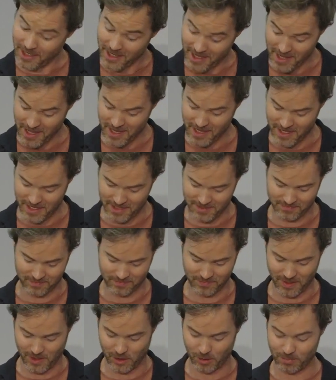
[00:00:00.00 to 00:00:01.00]
at
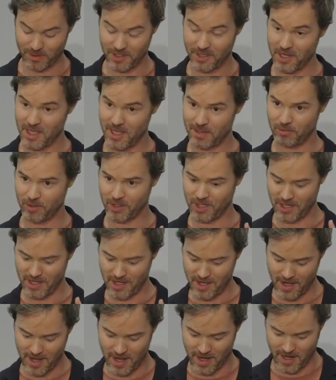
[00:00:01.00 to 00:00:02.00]
8, I'll be in Hamburg at
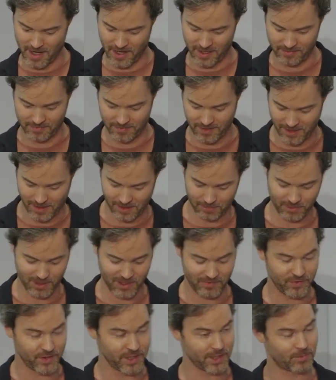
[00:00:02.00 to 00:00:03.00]
9. I'll be
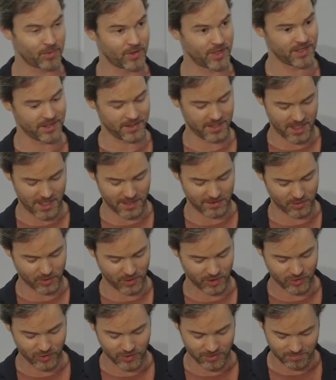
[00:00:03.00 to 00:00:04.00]
leaving the airport at 10,
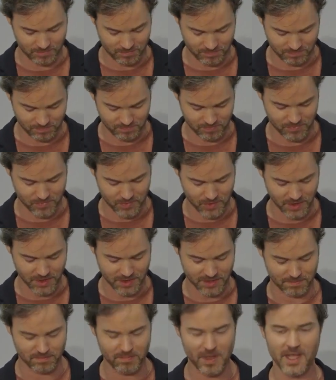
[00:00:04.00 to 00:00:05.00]
so I should
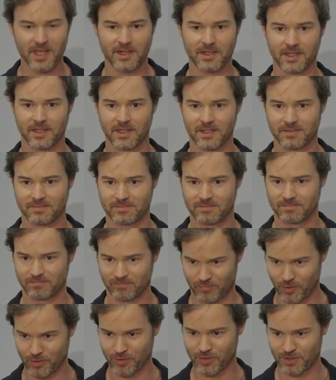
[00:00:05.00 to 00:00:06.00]
just make it
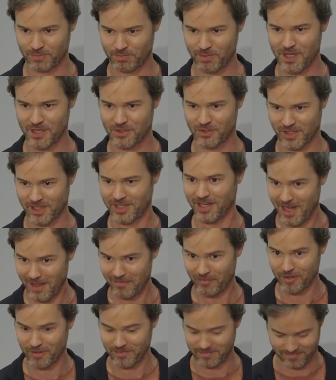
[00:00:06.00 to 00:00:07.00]
for the speech at
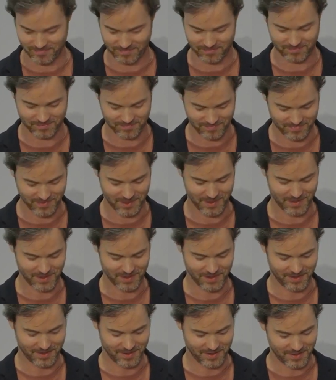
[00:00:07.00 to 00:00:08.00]
11.
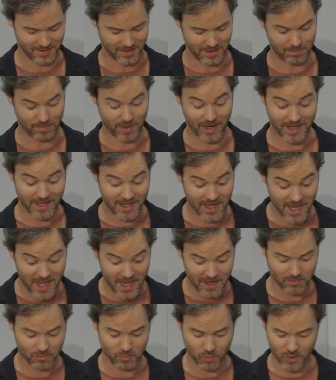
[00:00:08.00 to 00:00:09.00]
But I
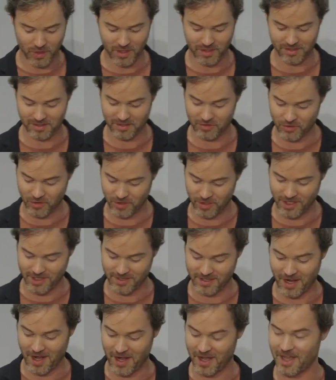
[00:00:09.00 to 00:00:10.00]
can't wear a shirt and
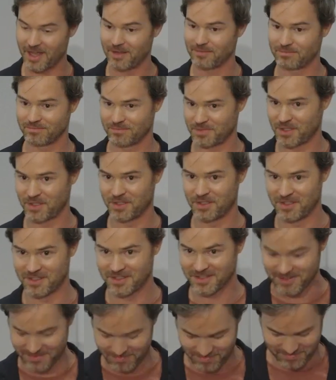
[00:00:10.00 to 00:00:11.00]
tie
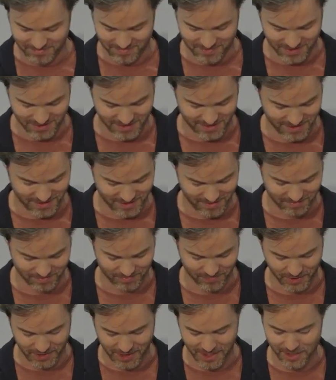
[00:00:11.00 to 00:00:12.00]
because
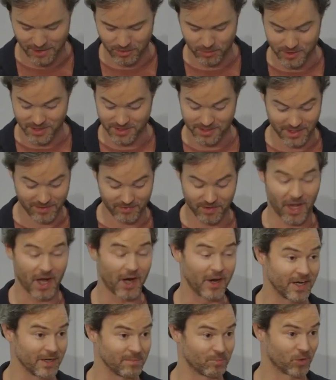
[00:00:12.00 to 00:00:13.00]
the KLU doesn't have an
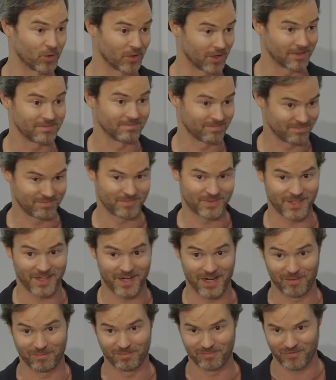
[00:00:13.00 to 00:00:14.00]
ironing board
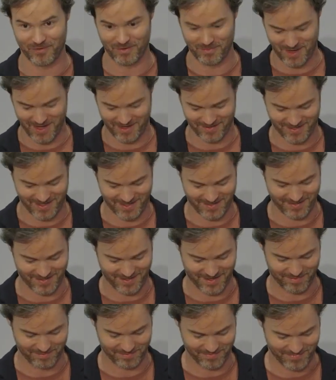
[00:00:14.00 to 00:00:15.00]
set up for me at that
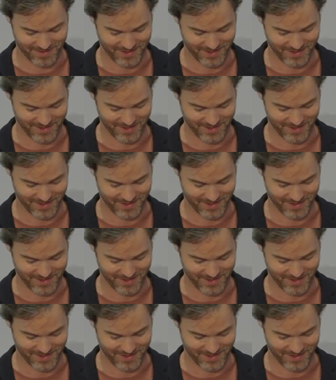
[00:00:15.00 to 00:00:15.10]
time.